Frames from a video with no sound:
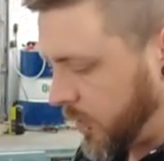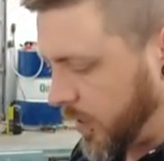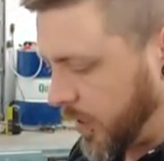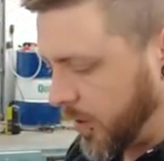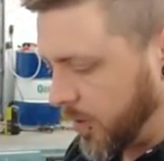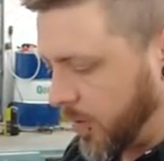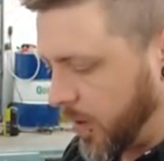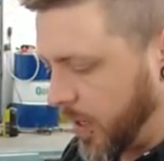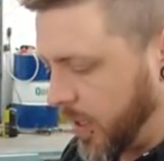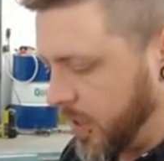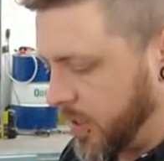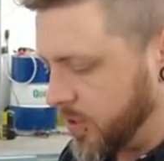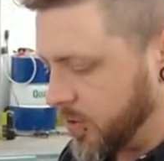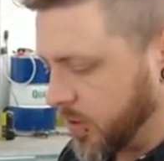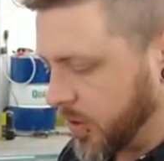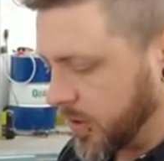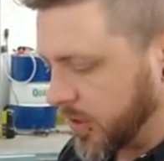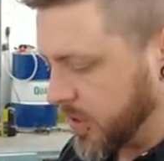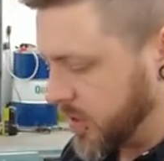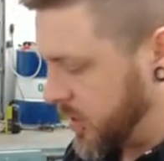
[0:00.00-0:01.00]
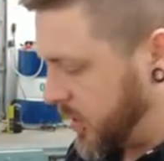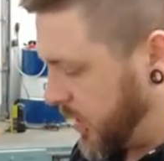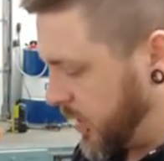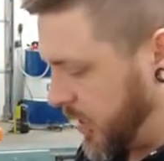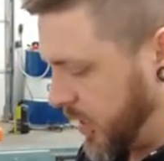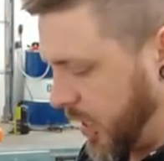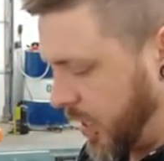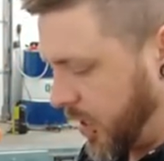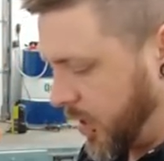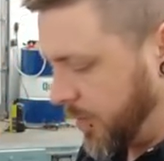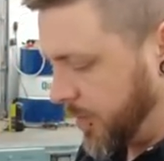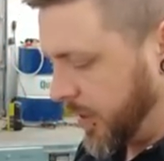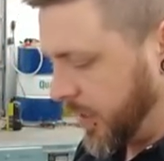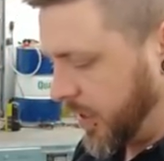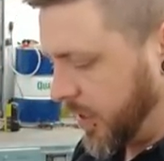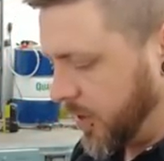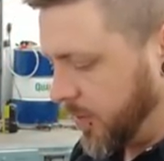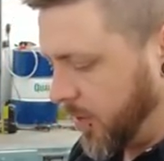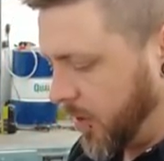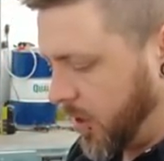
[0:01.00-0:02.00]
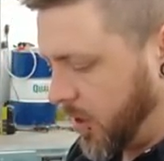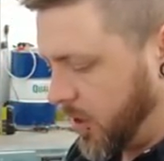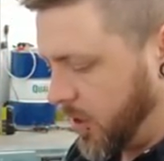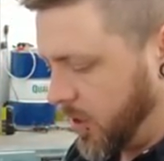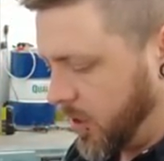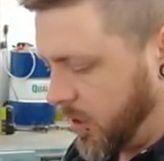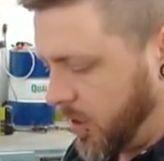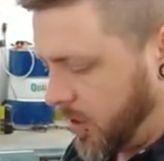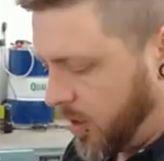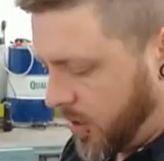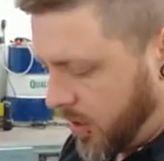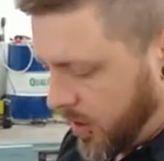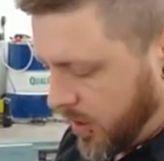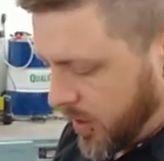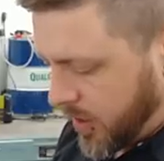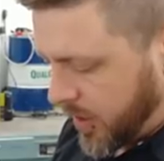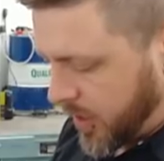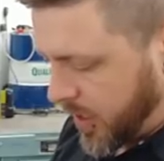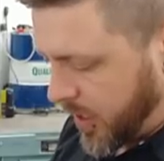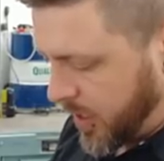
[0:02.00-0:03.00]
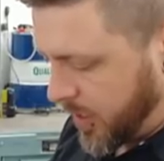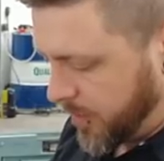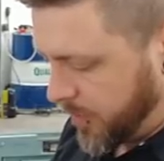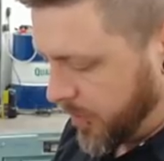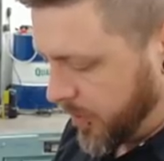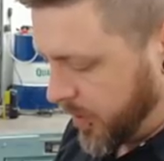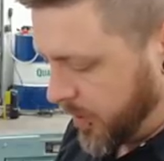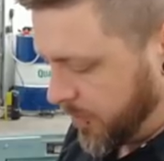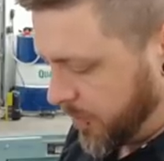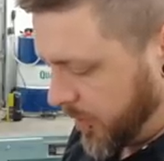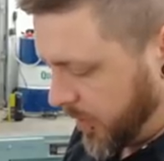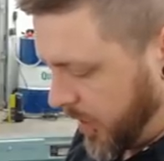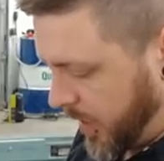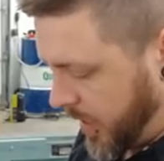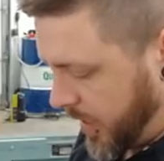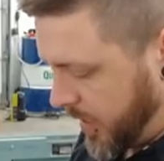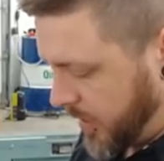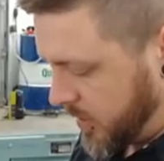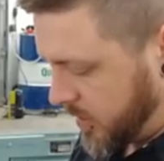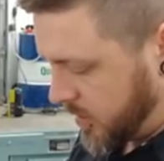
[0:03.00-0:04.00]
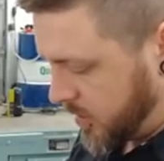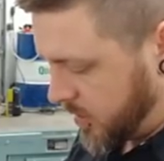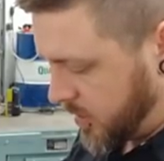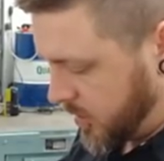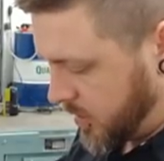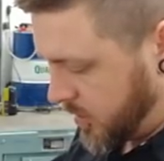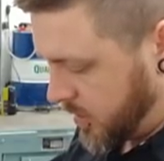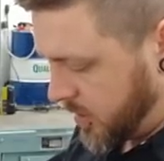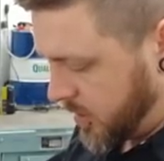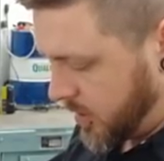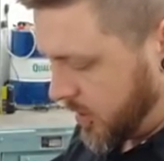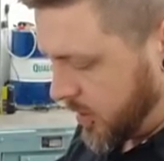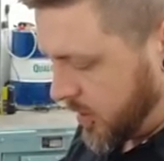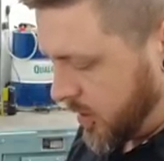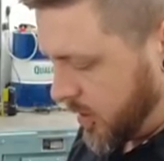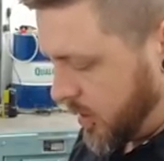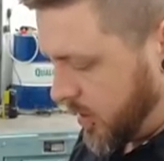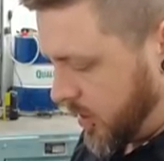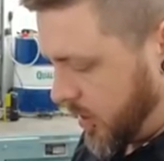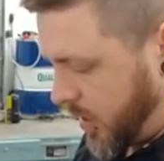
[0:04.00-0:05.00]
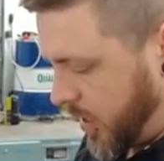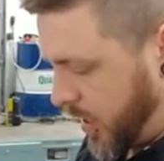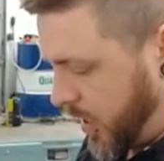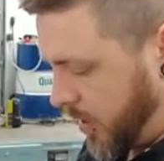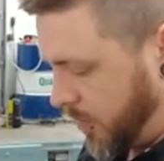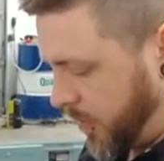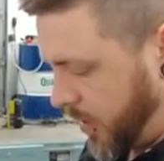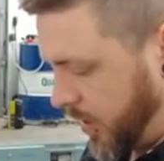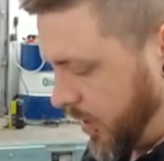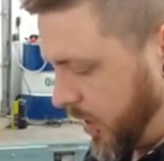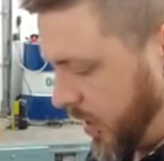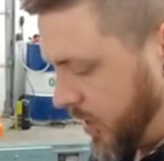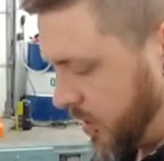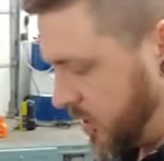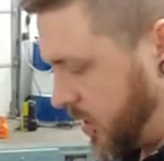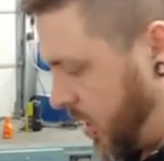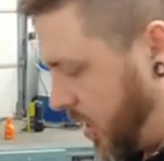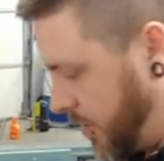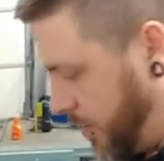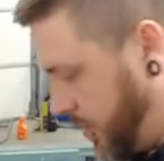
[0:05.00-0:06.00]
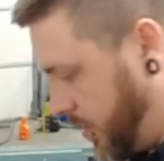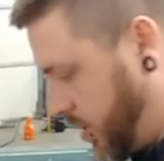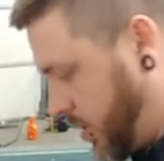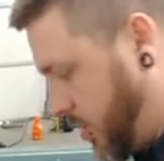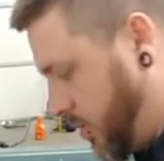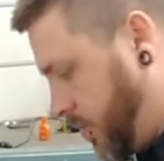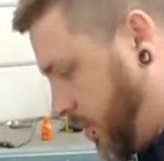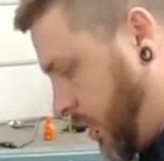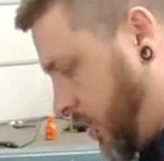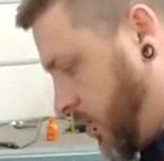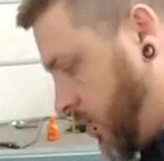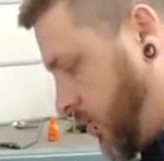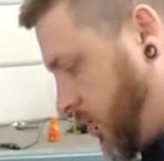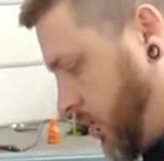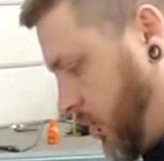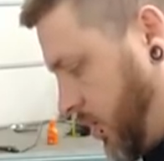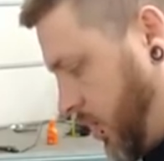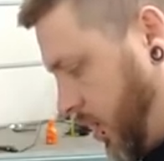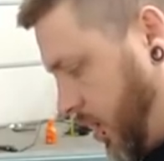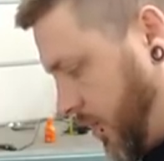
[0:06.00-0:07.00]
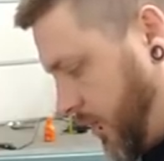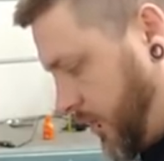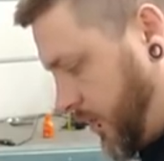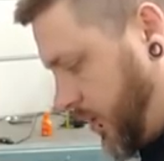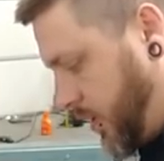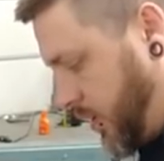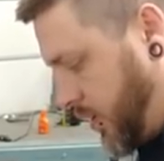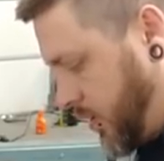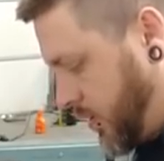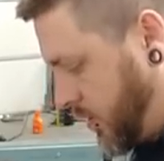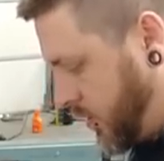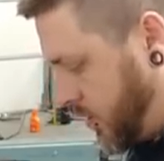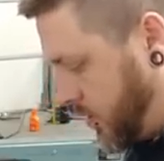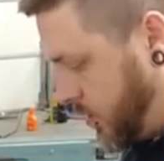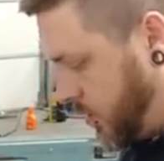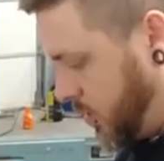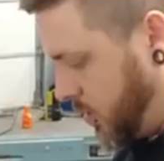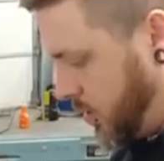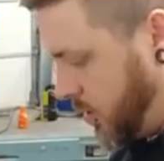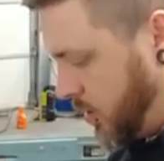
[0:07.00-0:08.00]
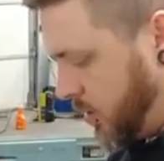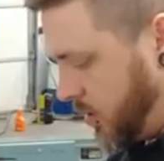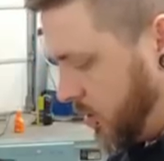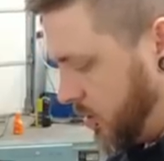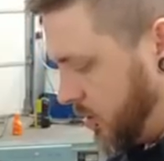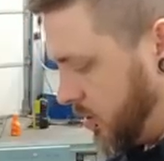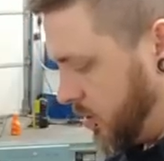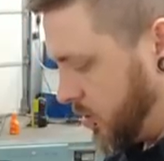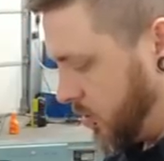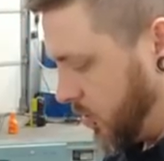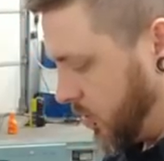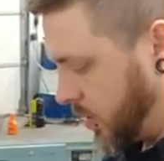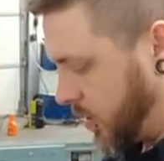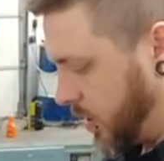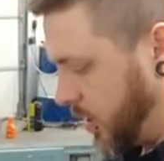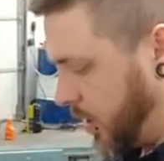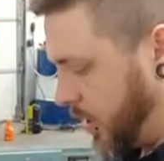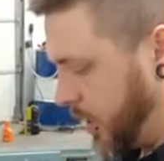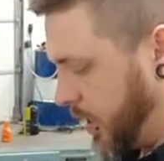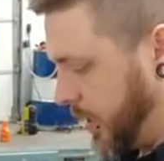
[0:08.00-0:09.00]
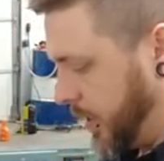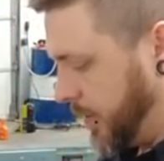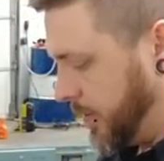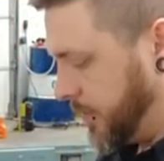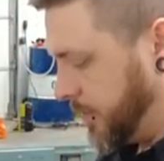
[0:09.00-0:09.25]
get ready to torque this thing down. I'm going to get them all kind of put in place and by that time it should be cool enough to, to torque on it.